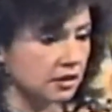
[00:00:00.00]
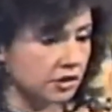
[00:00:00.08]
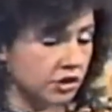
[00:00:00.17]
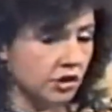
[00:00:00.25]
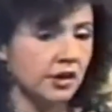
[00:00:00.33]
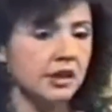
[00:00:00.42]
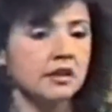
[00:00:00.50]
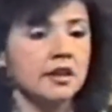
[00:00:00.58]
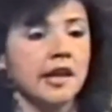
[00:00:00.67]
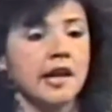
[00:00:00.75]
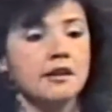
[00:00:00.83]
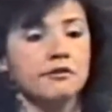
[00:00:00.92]
during
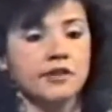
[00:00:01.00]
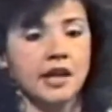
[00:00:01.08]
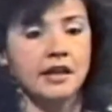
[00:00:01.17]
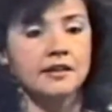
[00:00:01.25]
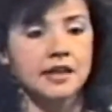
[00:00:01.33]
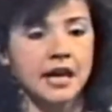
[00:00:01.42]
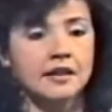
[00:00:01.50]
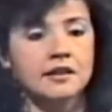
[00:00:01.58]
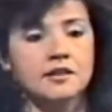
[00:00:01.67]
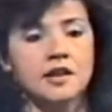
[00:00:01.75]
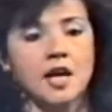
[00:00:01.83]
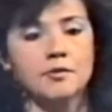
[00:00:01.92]
the life and at
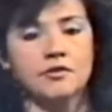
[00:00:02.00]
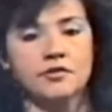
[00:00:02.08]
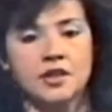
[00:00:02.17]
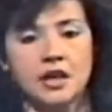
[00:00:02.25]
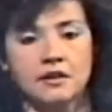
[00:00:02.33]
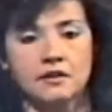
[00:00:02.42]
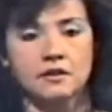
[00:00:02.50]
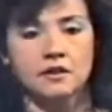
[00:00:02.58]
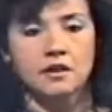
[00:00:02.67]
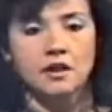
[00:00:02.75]
the time of death